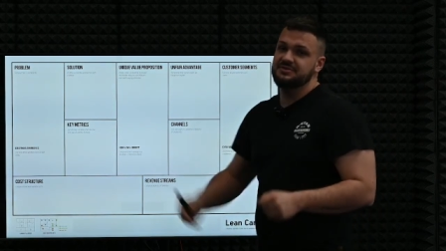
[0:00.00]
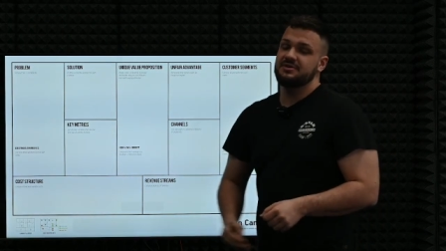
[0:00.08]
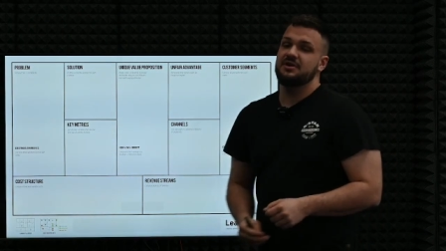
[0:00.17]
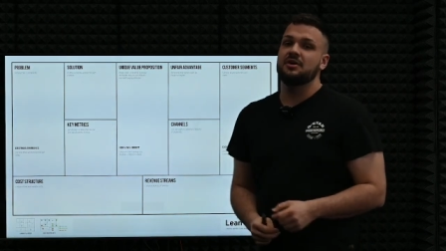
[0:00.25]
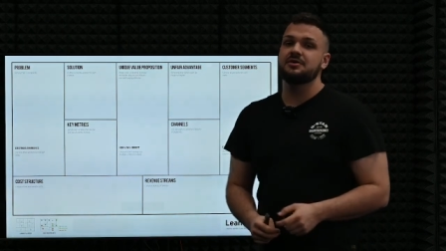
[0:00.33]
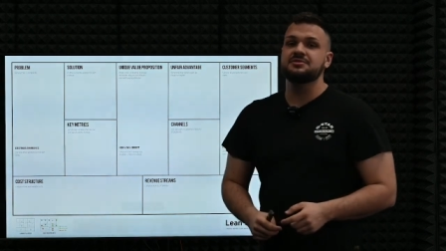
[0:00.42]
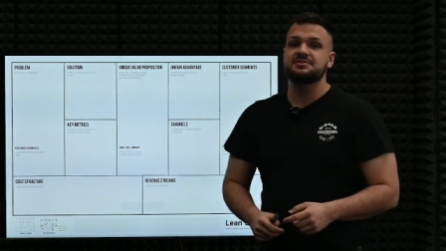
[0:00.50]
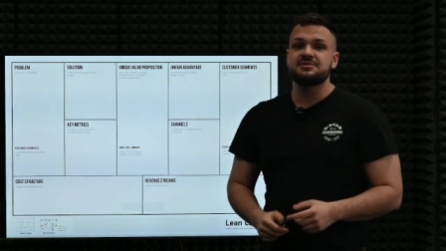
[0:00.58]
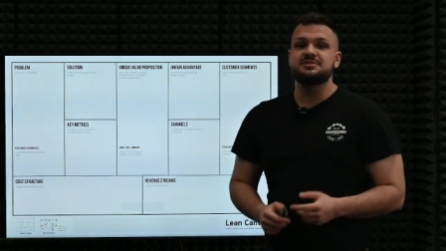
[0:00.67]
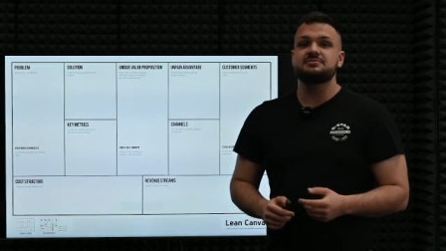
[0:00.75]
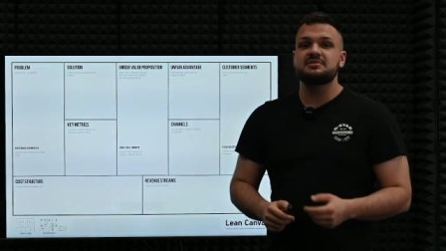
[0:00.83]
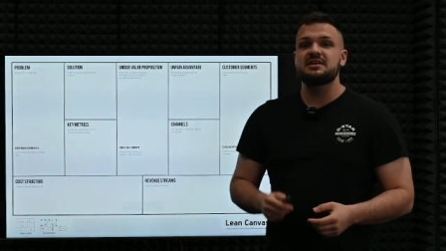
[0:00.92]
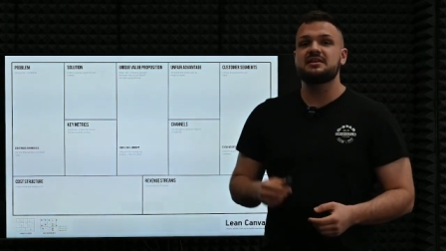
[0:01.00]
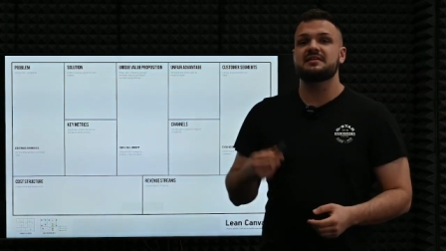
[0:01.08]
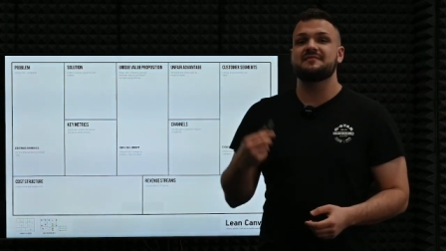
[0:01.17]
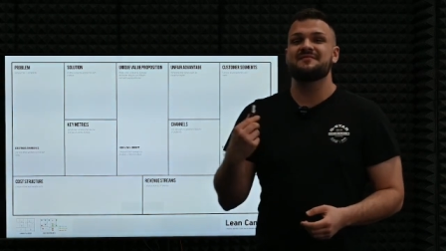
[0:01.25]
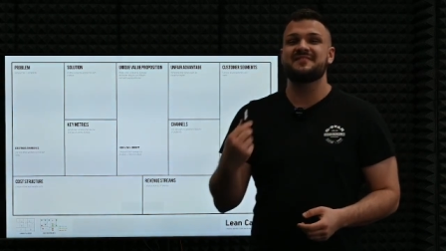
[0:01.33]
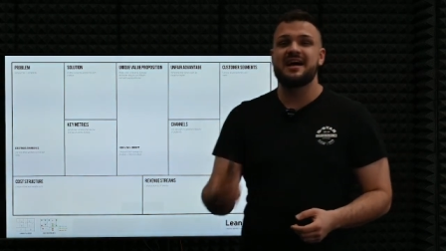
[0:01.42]
on the unique
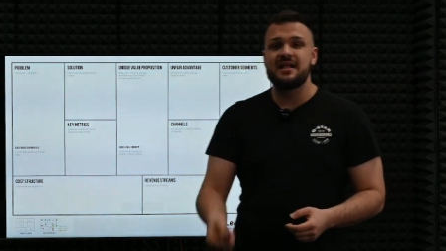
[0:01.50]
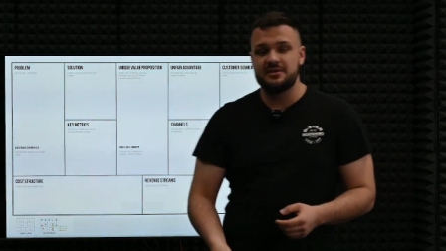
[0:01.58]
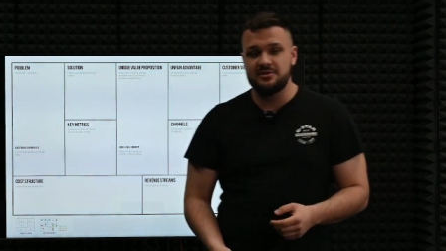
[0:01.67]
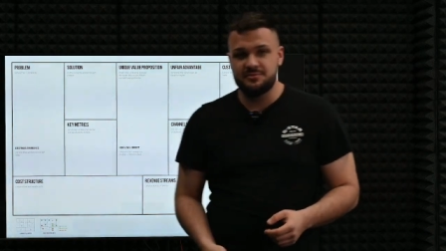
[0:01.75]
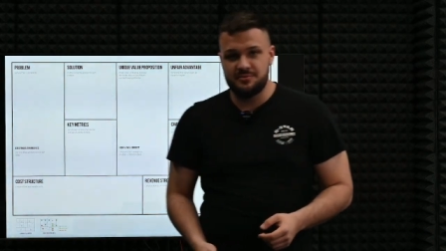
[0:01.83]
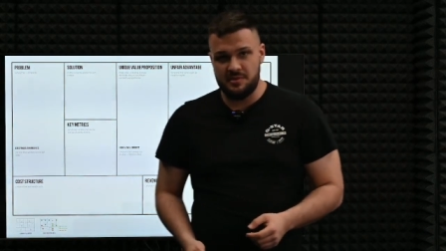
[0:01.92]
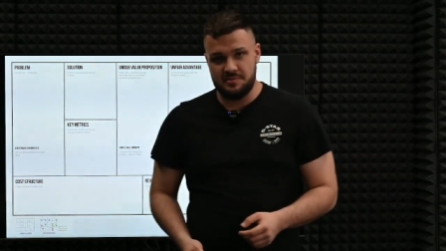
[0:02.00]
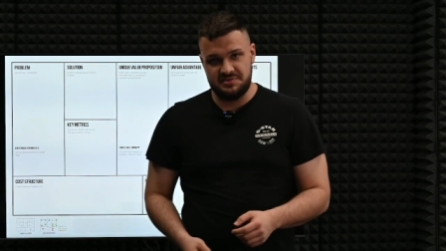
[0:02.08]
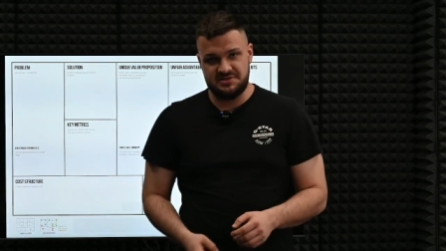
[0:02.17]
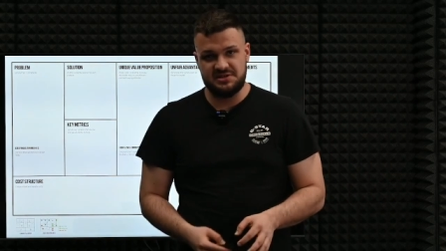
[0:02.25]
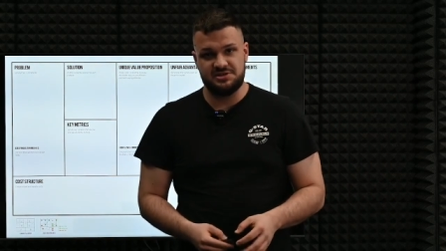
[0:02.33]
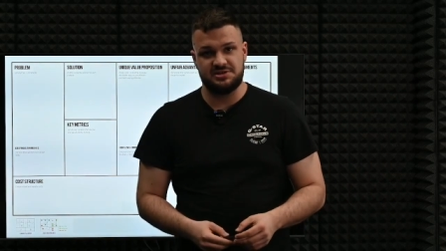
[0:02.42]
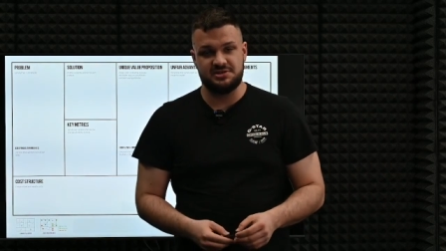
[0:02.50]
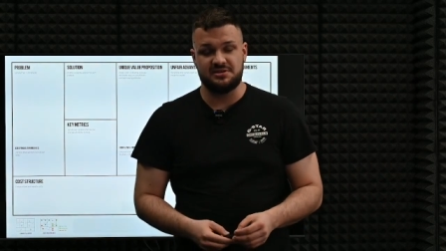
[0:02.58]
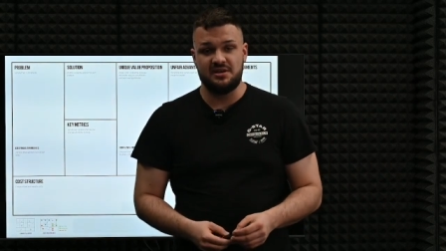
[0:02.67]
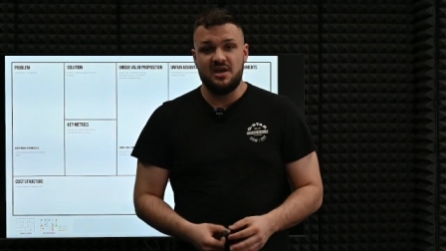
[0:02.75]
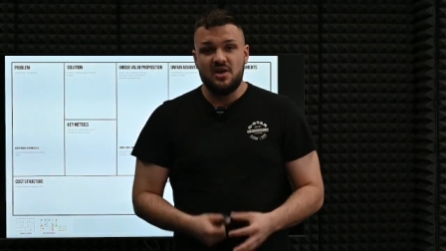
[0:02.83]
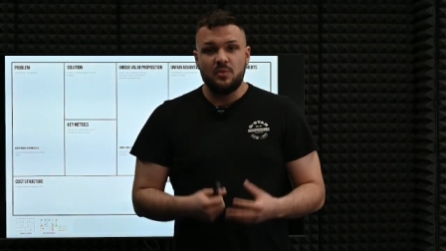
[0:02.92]
value proposition.
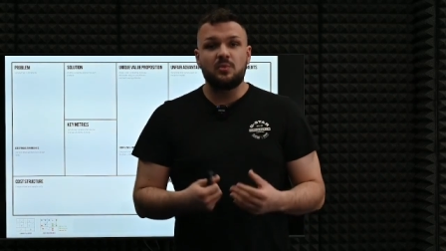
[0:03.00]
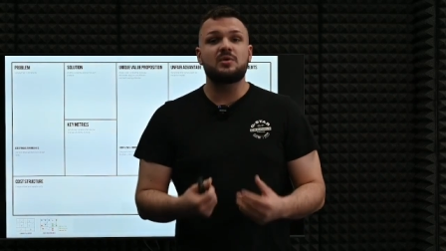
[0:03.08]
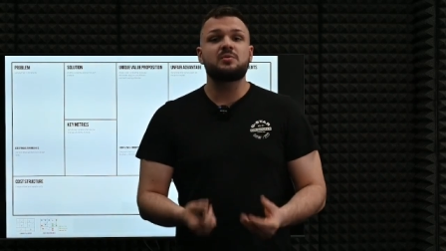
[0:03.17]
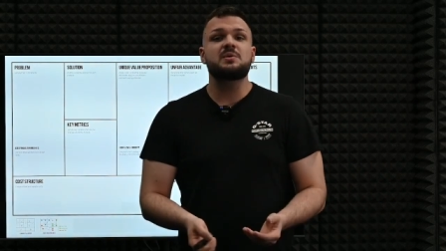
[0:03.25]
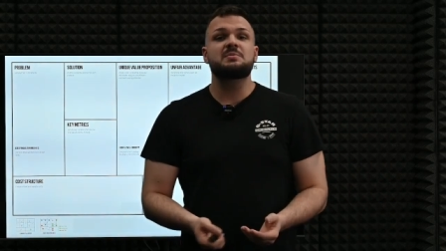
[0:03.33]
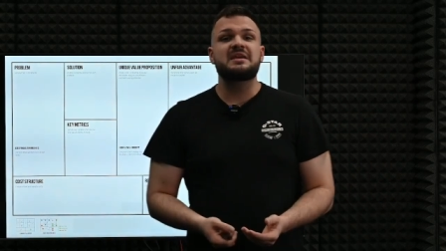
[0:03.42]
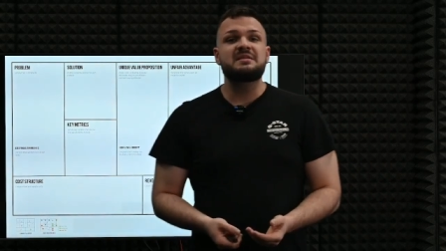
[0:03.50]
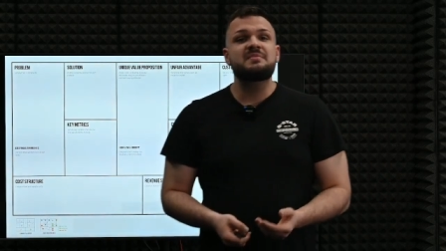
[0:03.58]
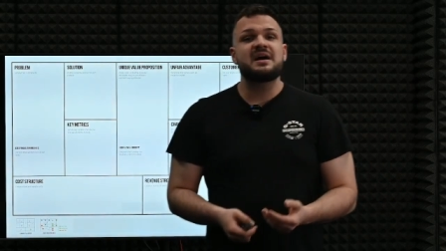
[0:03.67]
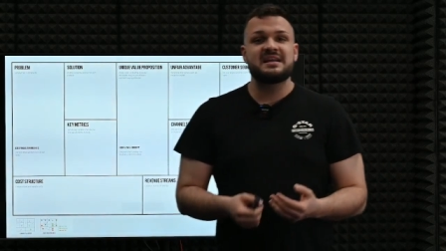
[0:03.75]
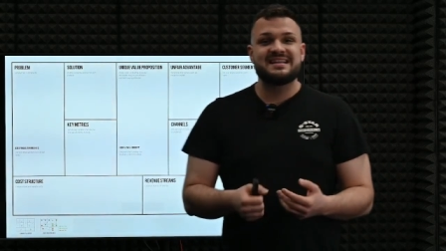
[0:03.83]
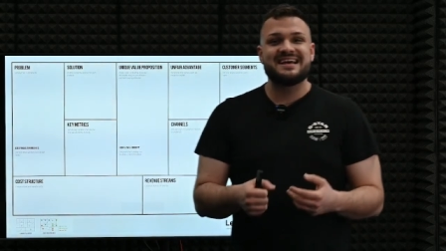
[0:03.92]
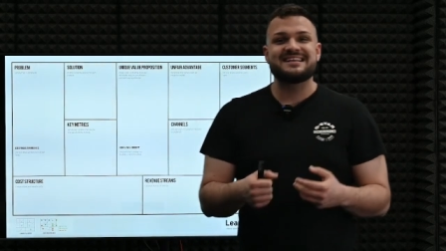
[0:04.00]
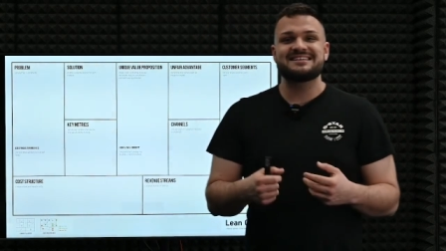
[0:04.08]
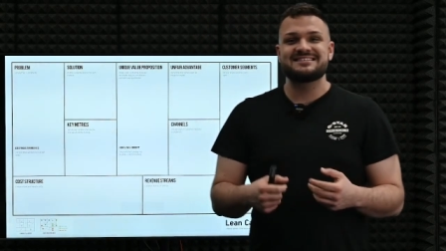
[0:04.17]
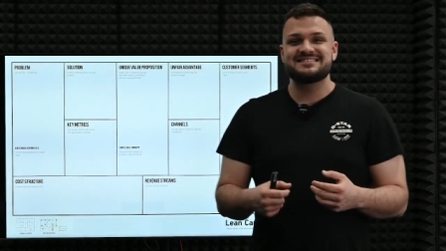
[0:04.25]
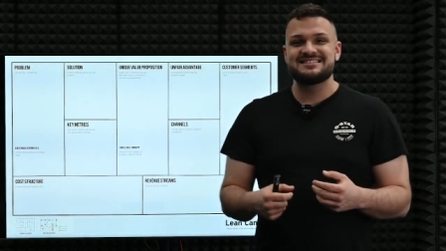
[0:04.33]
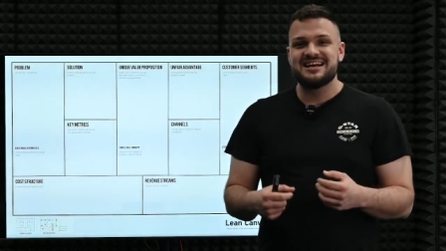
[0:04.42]
What we mean by that
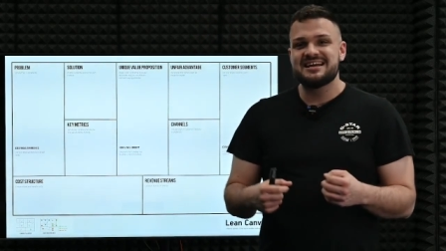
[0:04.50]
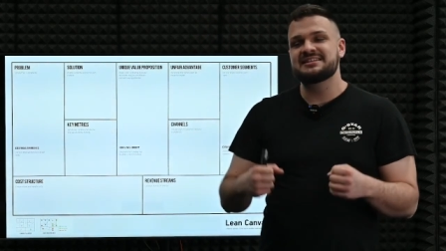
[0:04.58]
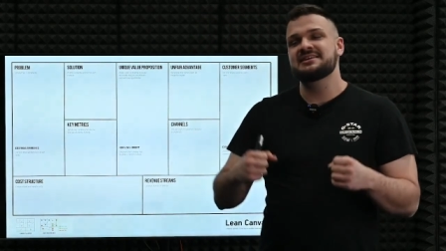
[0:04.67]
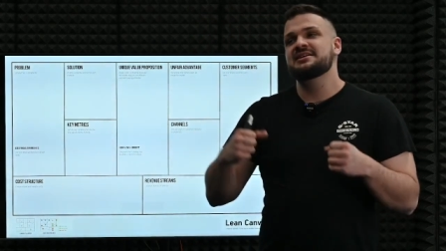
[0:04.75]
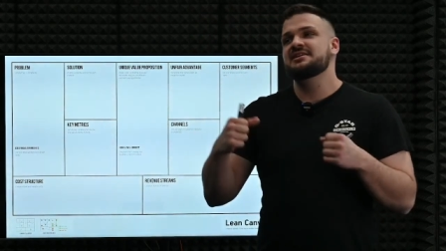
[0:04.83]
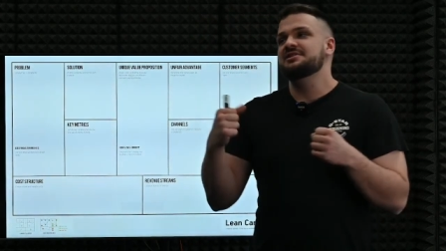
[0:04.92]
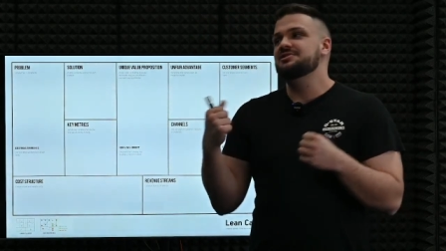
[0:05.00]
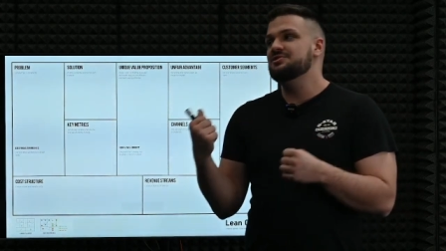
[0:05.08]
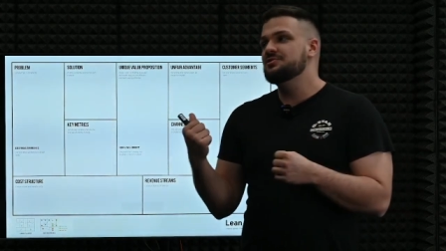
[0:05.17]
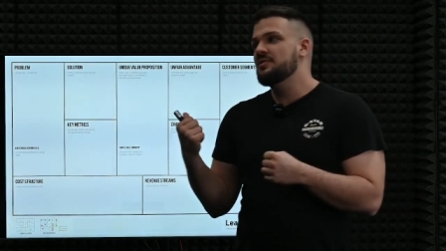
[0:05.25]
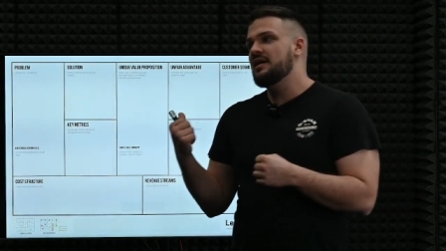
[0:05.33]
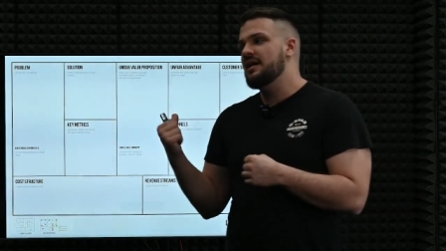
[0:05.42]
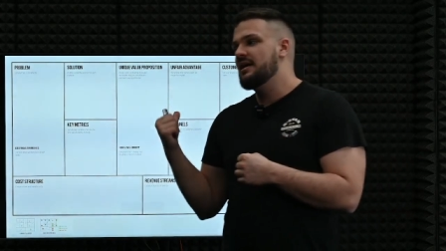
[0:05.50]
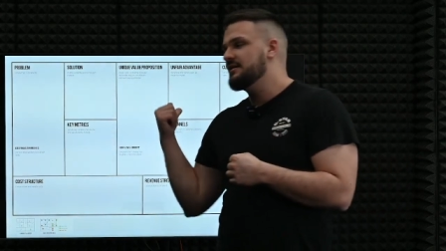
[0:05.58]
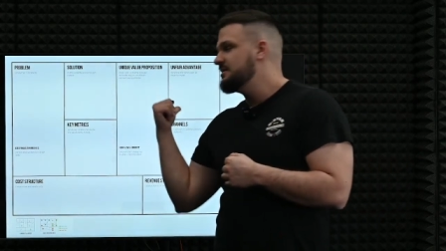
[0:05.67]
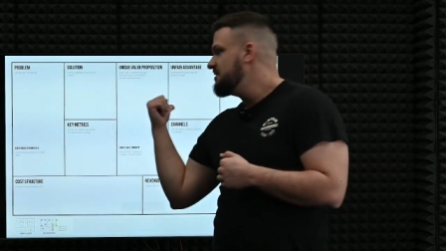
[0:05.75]
is that you are